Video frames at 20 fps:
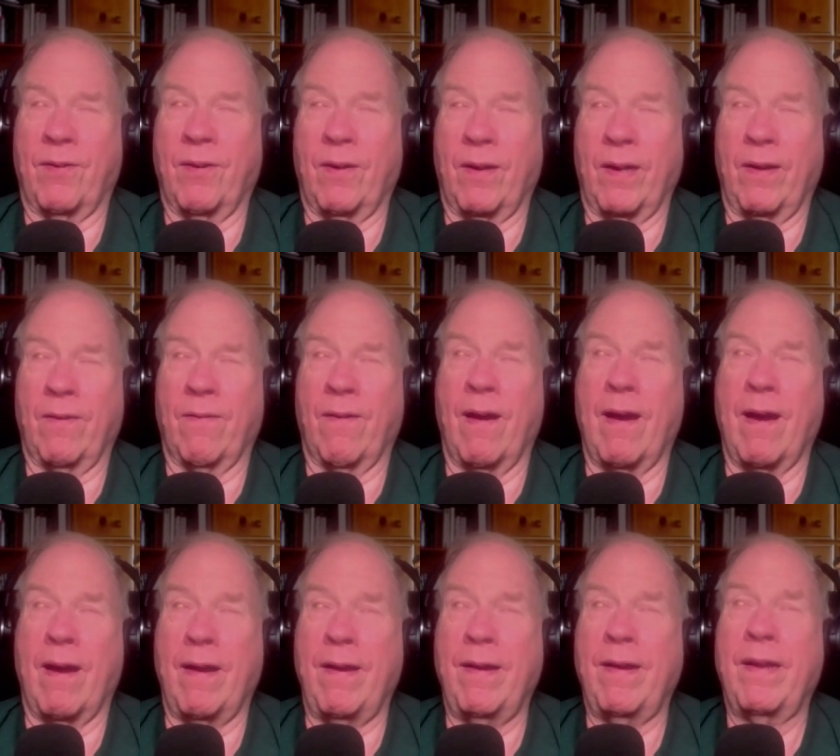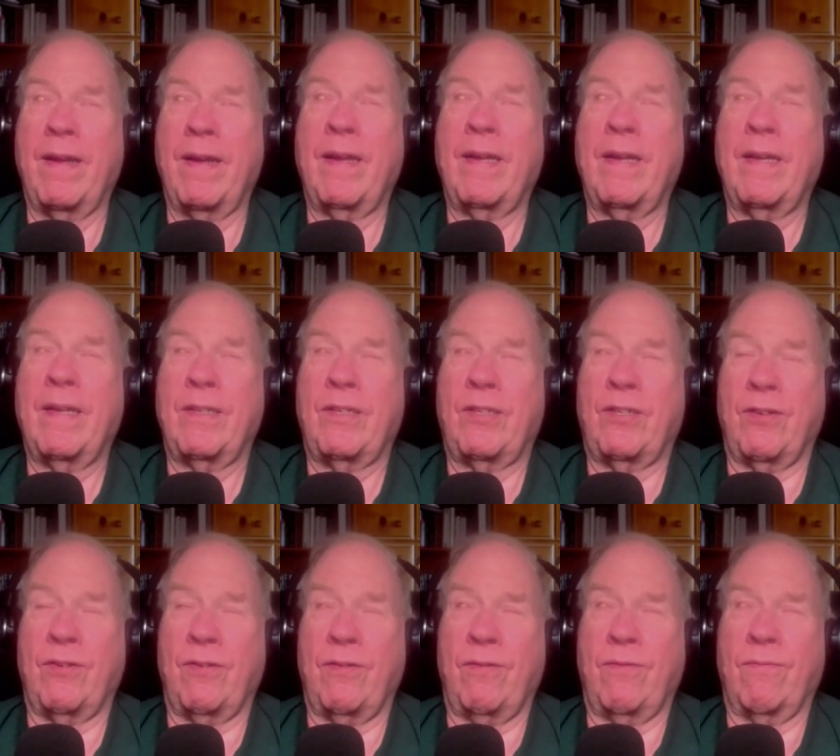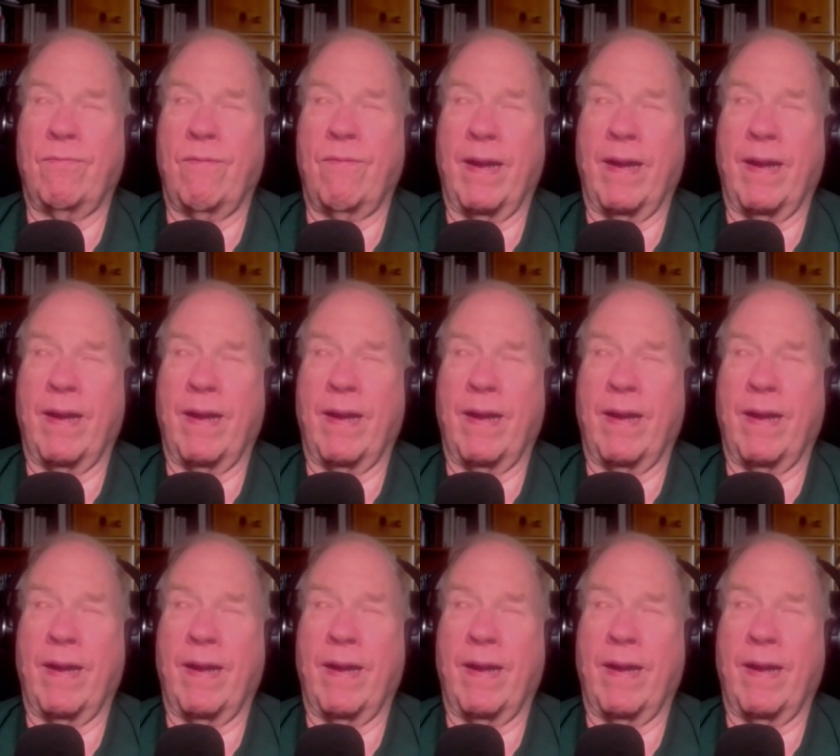earlier on to mm-hmm.